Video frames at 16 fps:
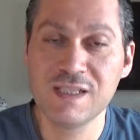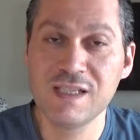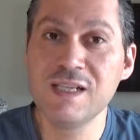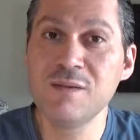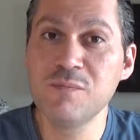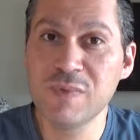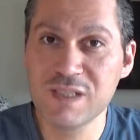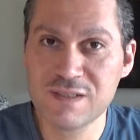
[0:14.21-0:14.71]

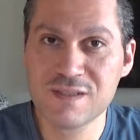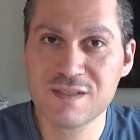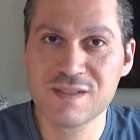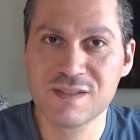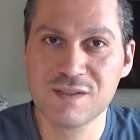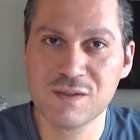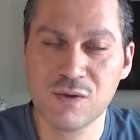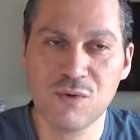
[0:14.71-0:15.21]
In
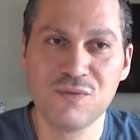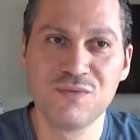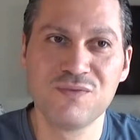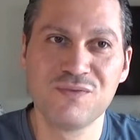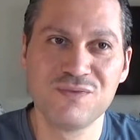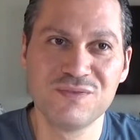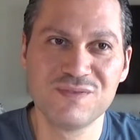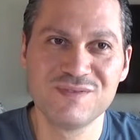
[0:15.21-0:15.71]
midst of
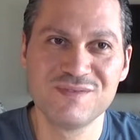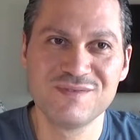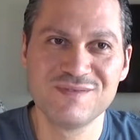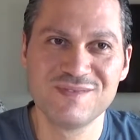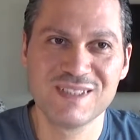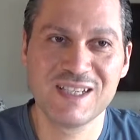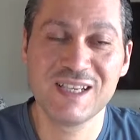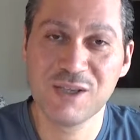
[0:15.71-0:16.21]

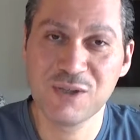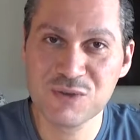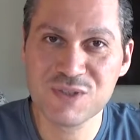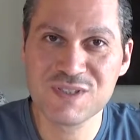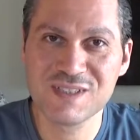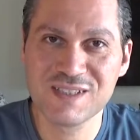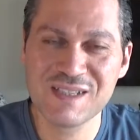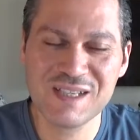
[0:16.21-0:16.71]

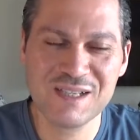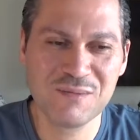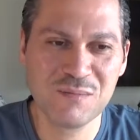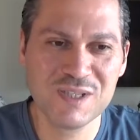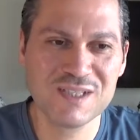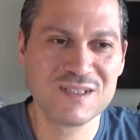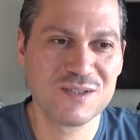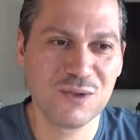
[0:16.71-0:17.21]
chaos,
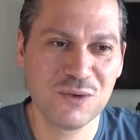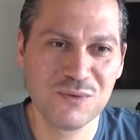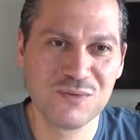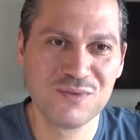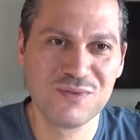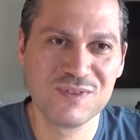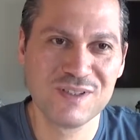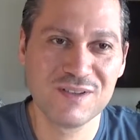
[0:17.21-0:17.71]
in midst of
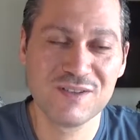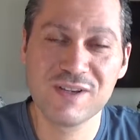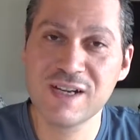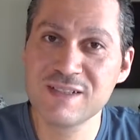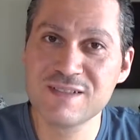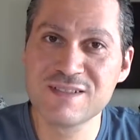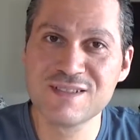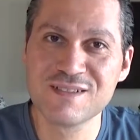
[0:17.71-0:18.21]

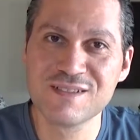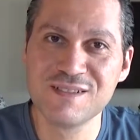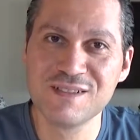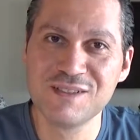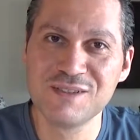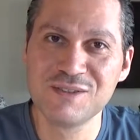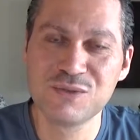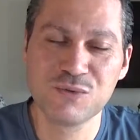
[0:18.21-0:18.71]
threats
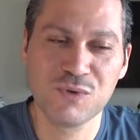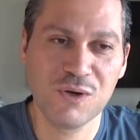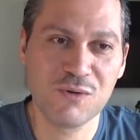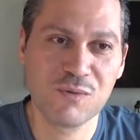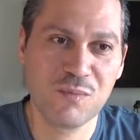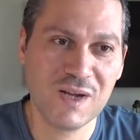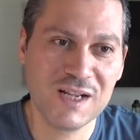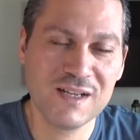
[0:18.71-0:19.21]
to
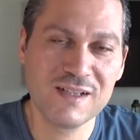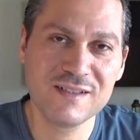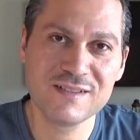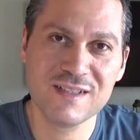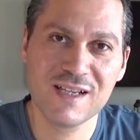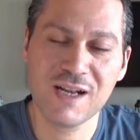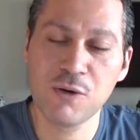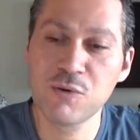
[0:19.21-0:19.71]
our planet
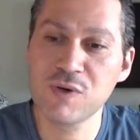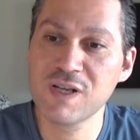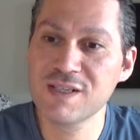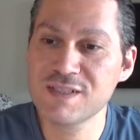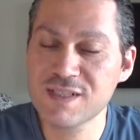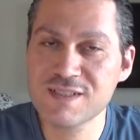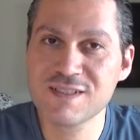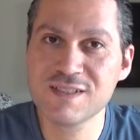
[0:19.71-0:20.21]
and our
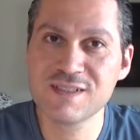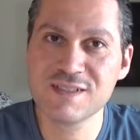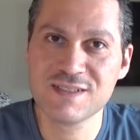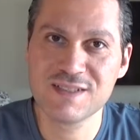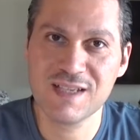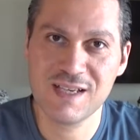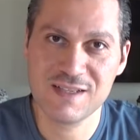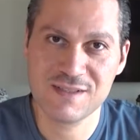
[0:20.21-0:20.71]

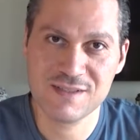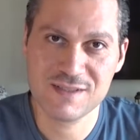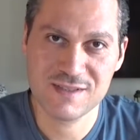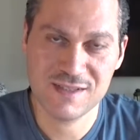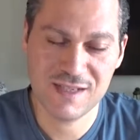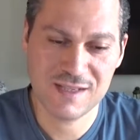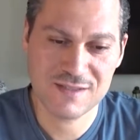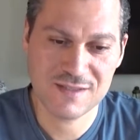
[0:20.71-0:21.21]
existence
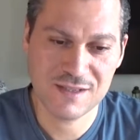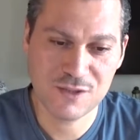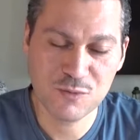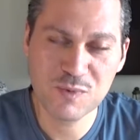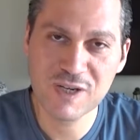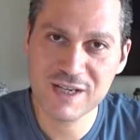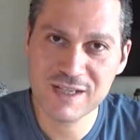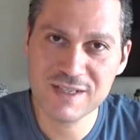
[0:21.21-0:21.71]
as a
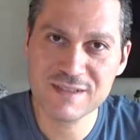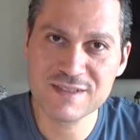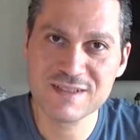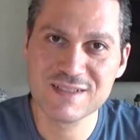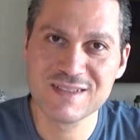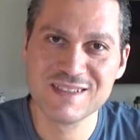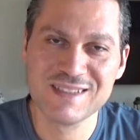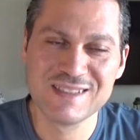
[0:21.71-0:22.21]
human
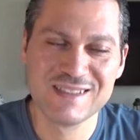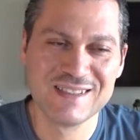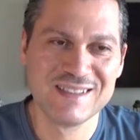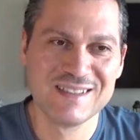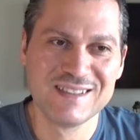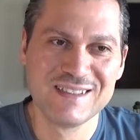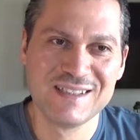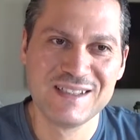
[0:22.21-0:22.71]
race,
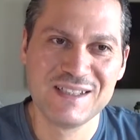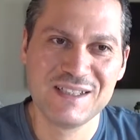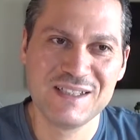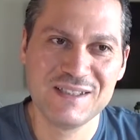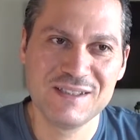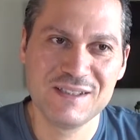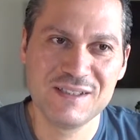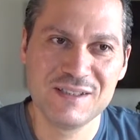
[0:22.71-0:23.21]

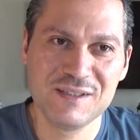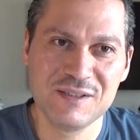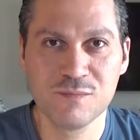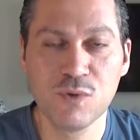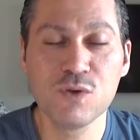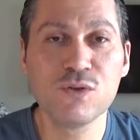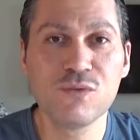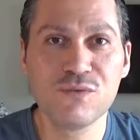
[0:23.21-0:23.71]

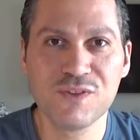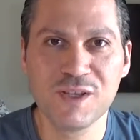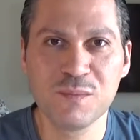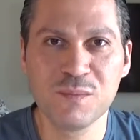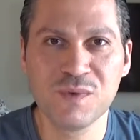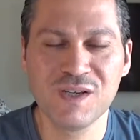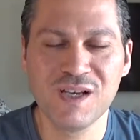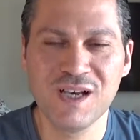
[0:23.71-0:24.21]
both of
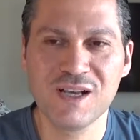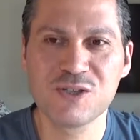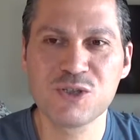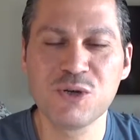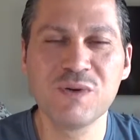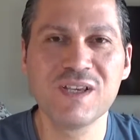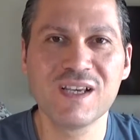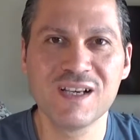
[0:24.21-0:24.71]
them are
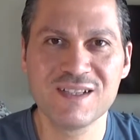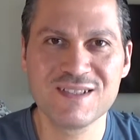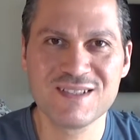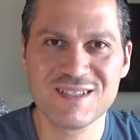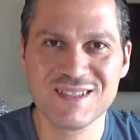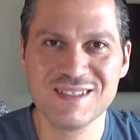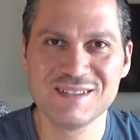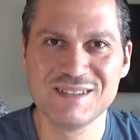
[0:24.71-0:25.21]
showing
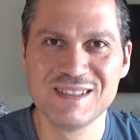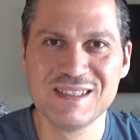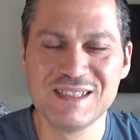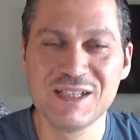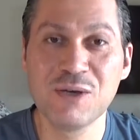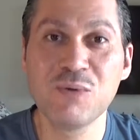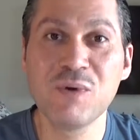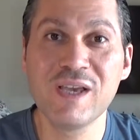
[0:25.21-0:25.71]
us
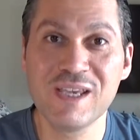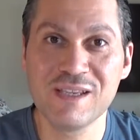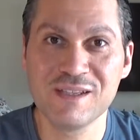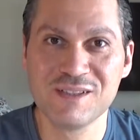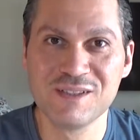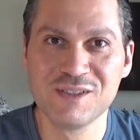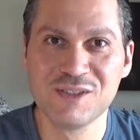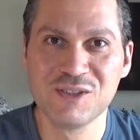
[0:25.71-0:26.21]
the way
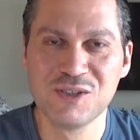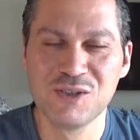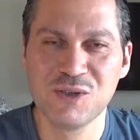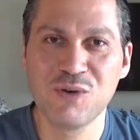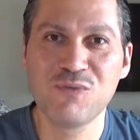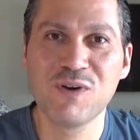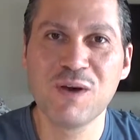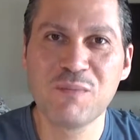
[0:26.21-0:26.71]

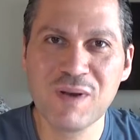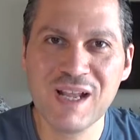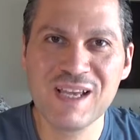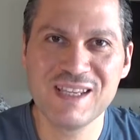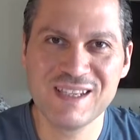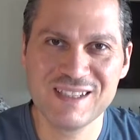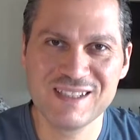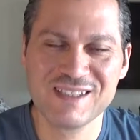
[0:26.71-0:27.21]
of
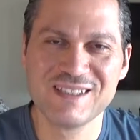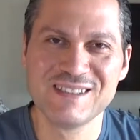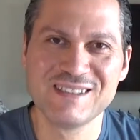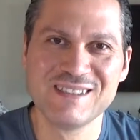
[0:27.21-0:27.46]
applying